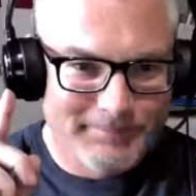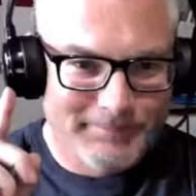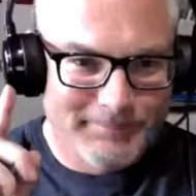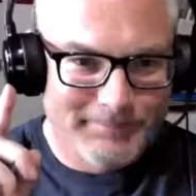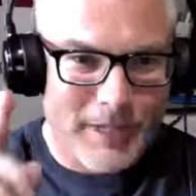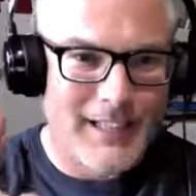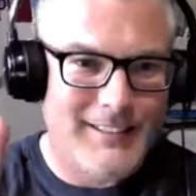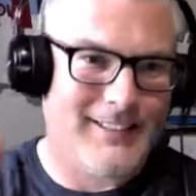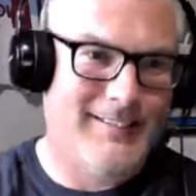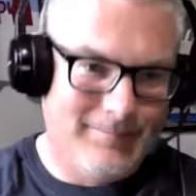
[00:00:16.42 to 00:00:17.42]
But,
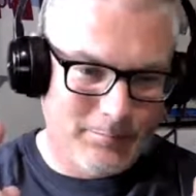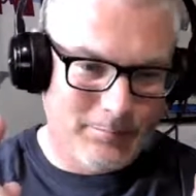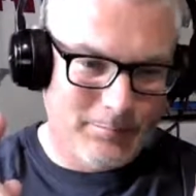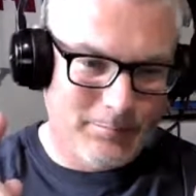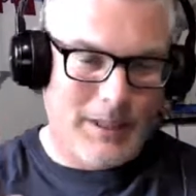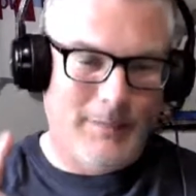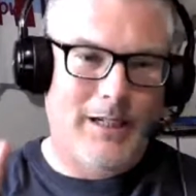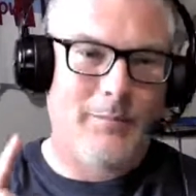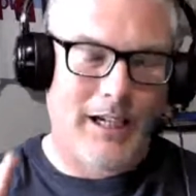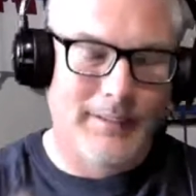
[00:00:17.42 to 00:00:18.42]
but, but,
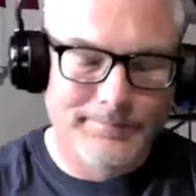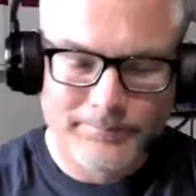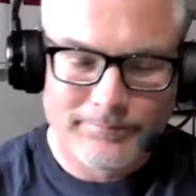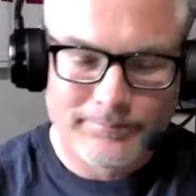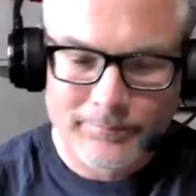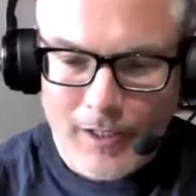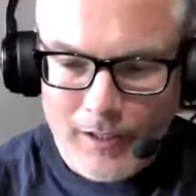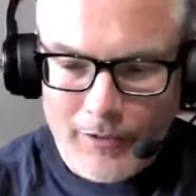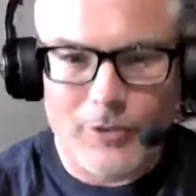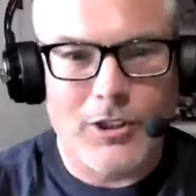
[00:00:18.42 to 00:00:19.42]
but,
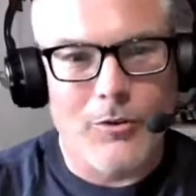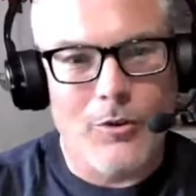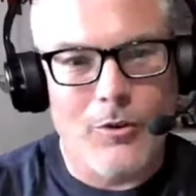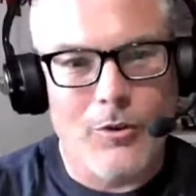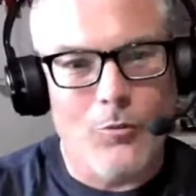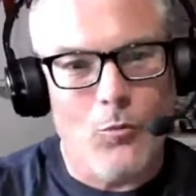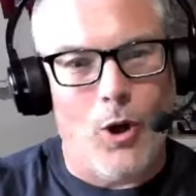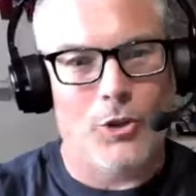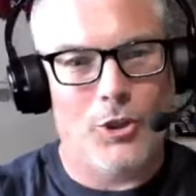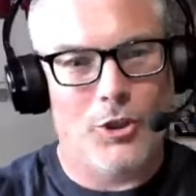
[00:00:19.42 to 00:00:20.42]
those of you that
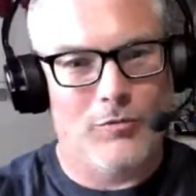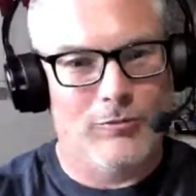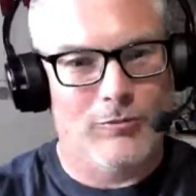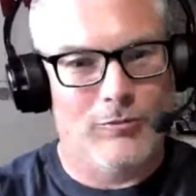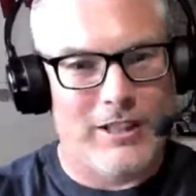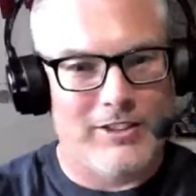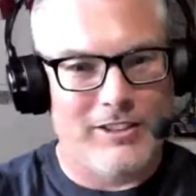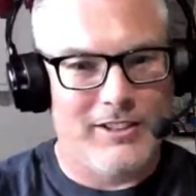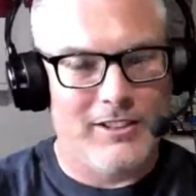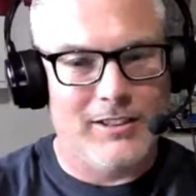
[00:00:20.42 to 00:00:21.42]
watch
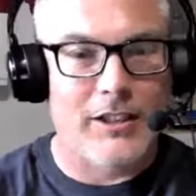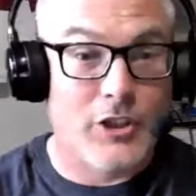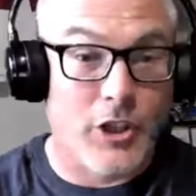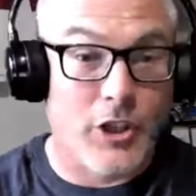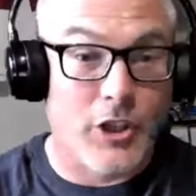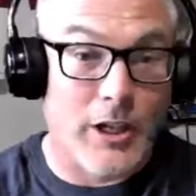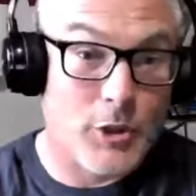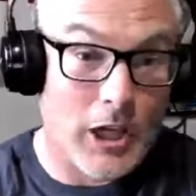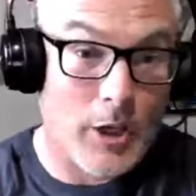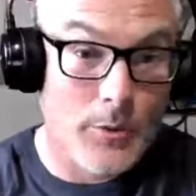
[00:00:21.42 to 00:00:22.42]
Russ's lunchtime
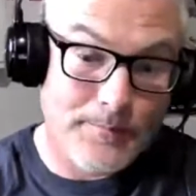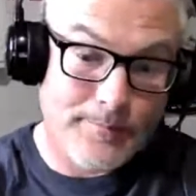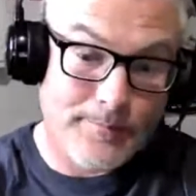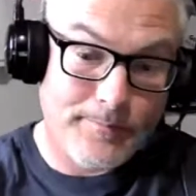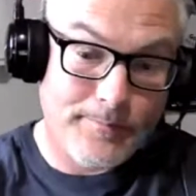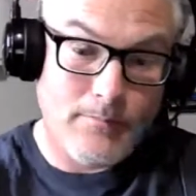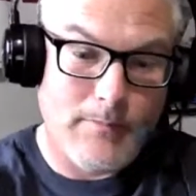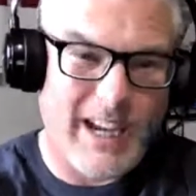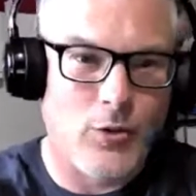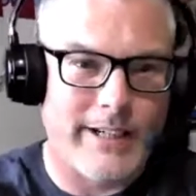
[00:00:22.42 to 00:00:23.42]
show may
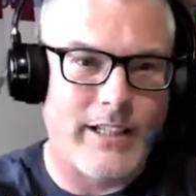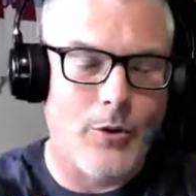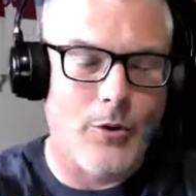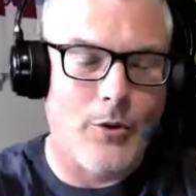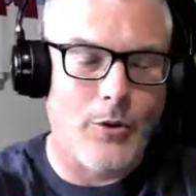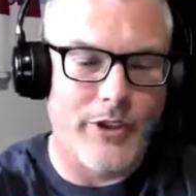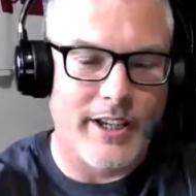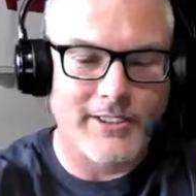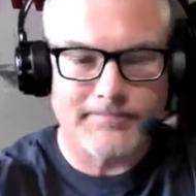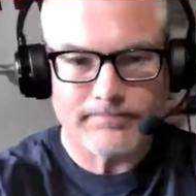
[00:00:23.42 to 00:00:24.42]
already know this.
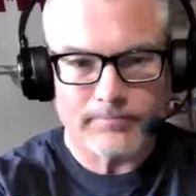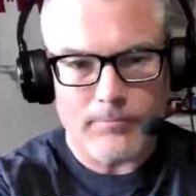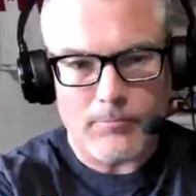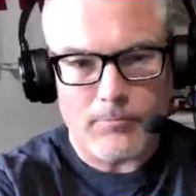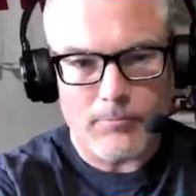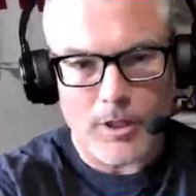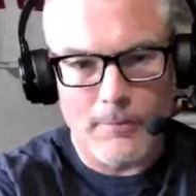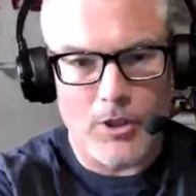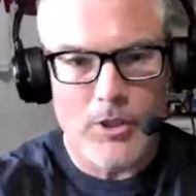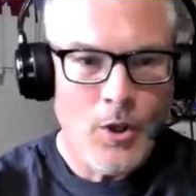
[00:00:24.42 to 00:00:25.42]
But
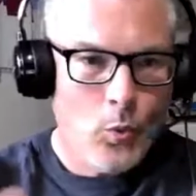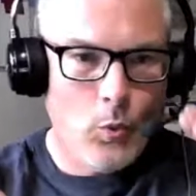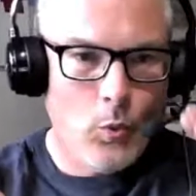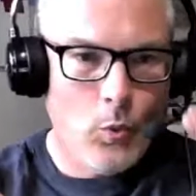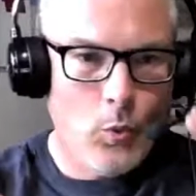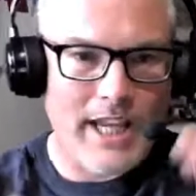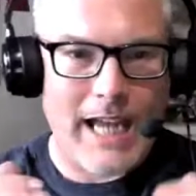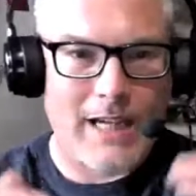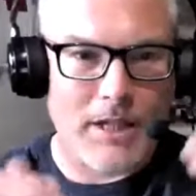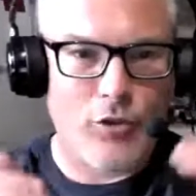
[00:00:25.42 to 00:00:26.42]
we had a
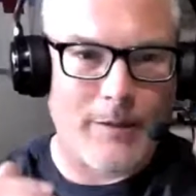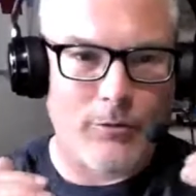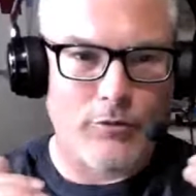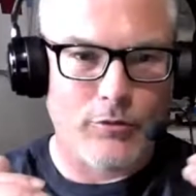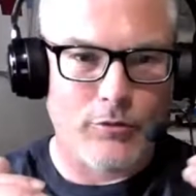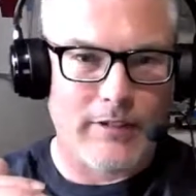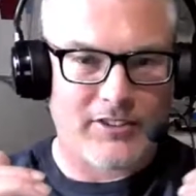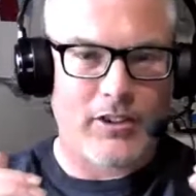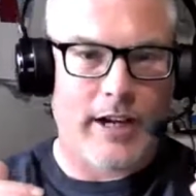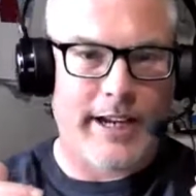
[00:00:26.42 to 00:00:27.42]
bit of trouble, Russ and
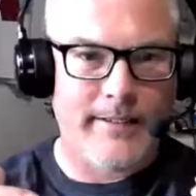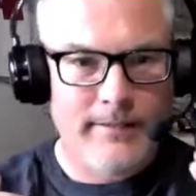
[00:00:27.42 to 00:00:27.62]
I,